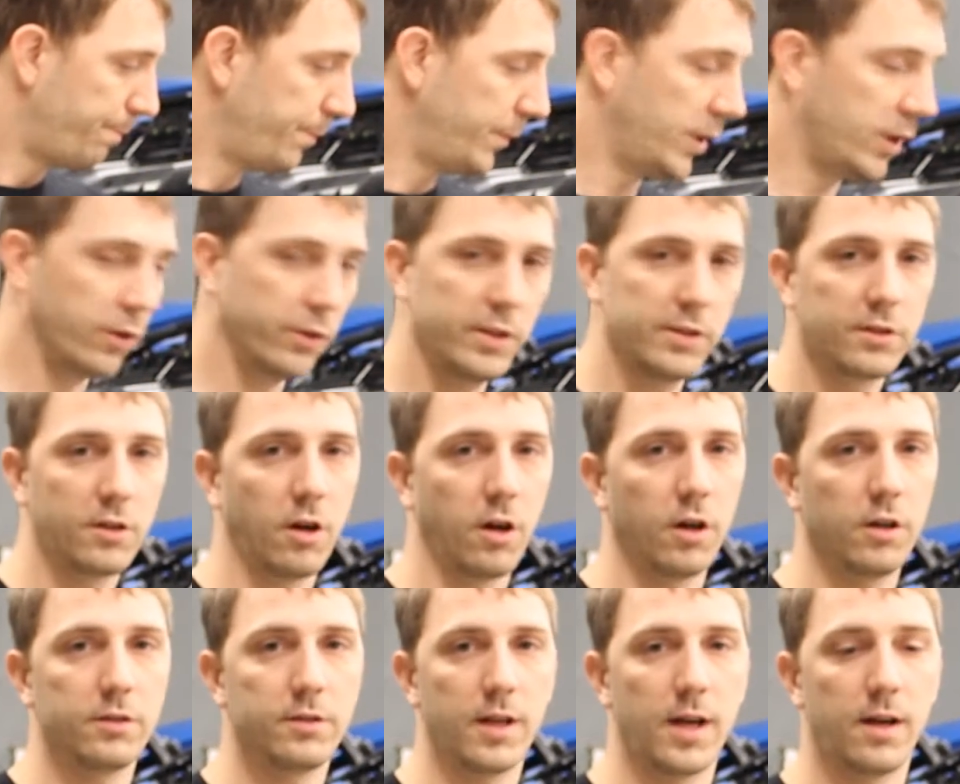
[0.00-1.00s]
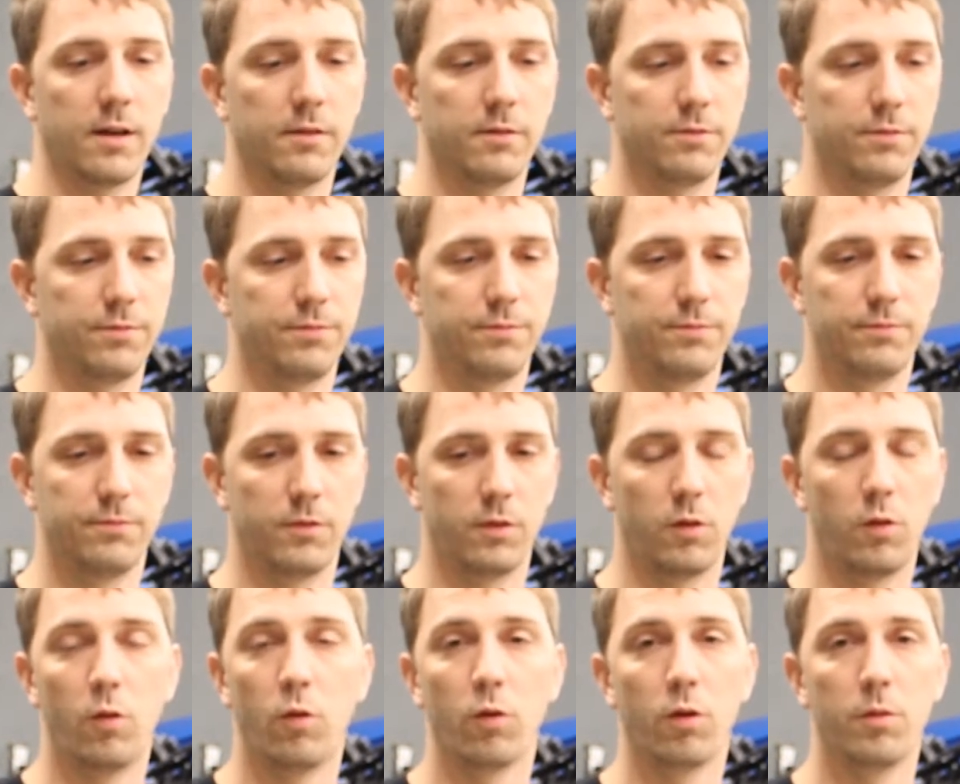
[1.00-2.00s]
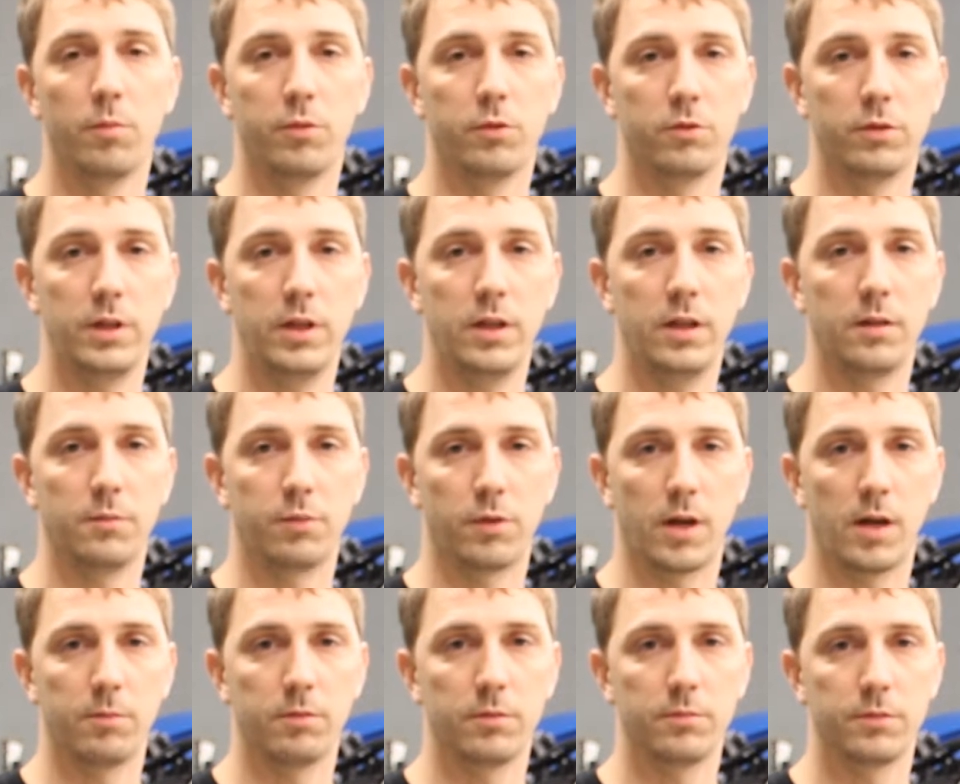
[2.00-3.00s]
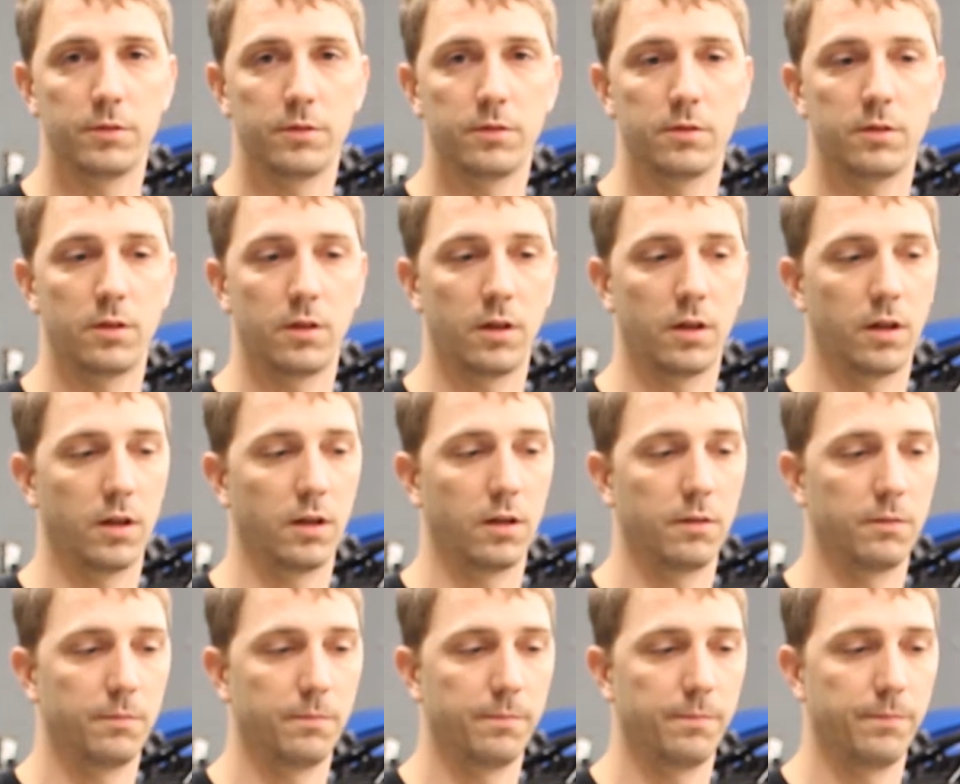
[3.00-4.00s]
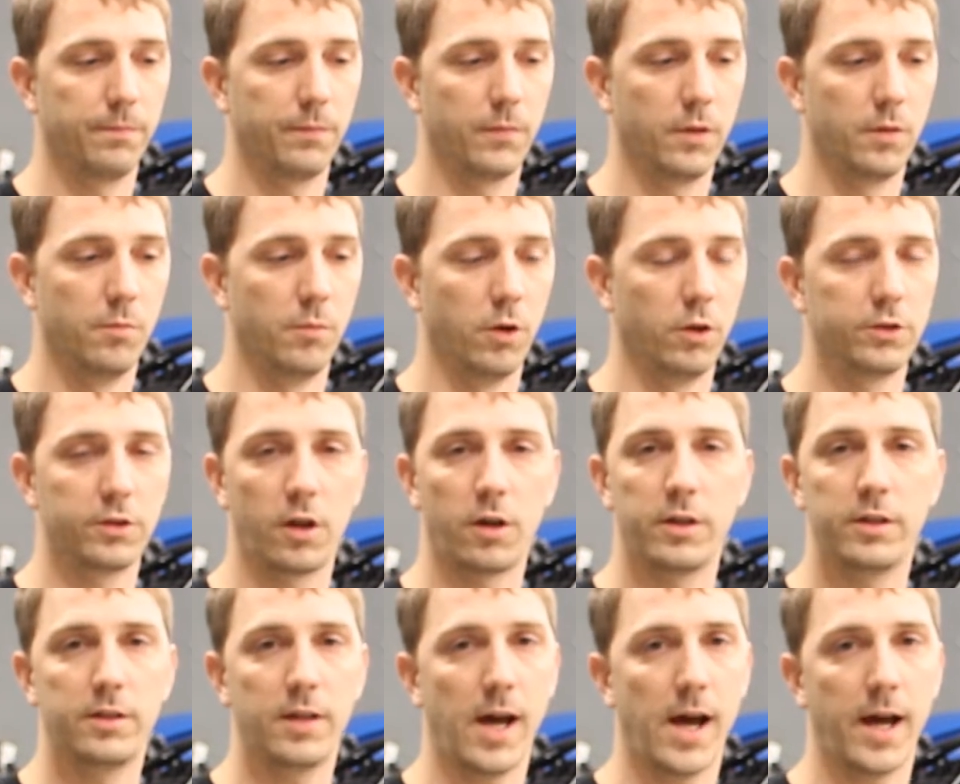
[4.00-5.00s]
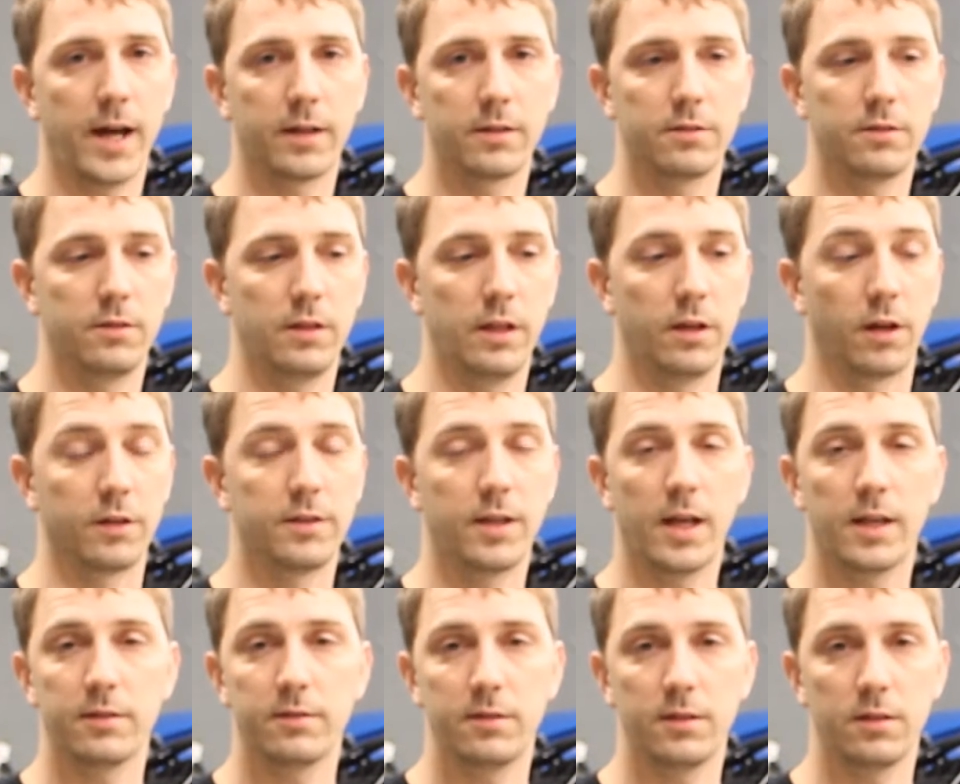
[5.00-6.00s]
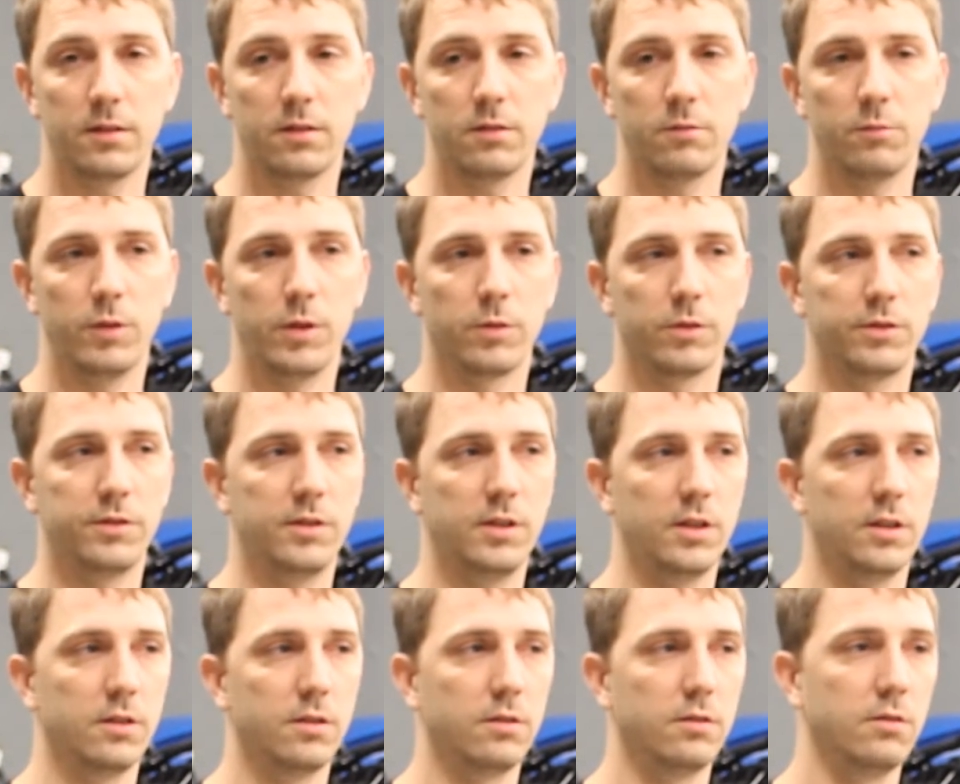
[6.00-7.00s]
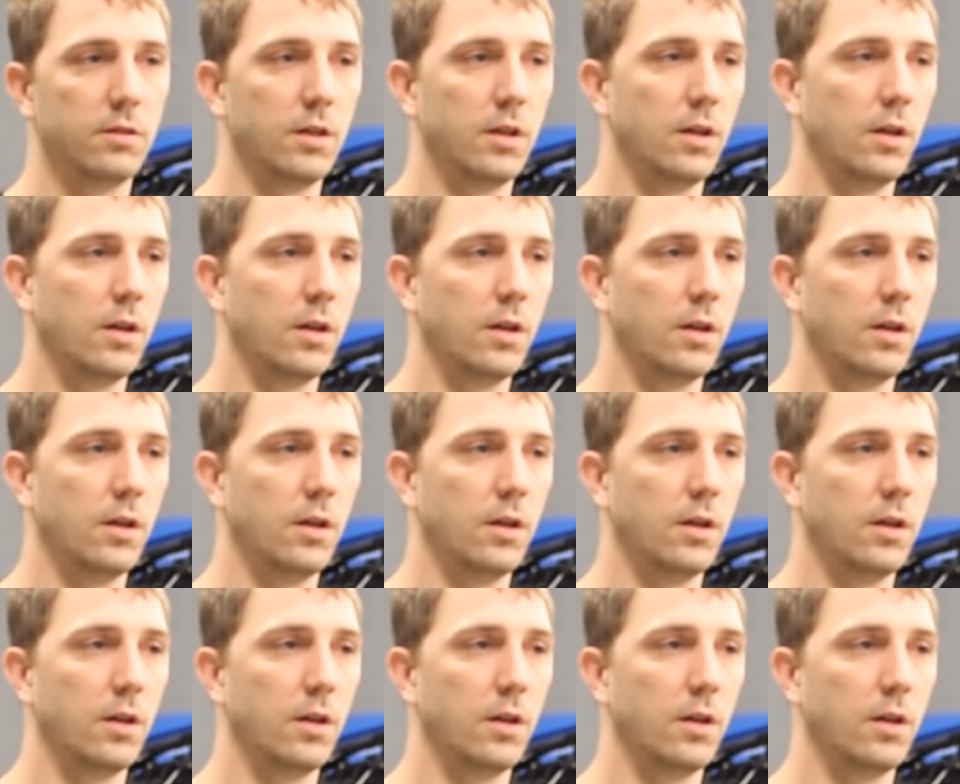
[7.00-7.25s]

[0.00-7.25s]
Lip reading: These cars have horrible heating problems. The motor's already taxed. In our testing, we were seeing,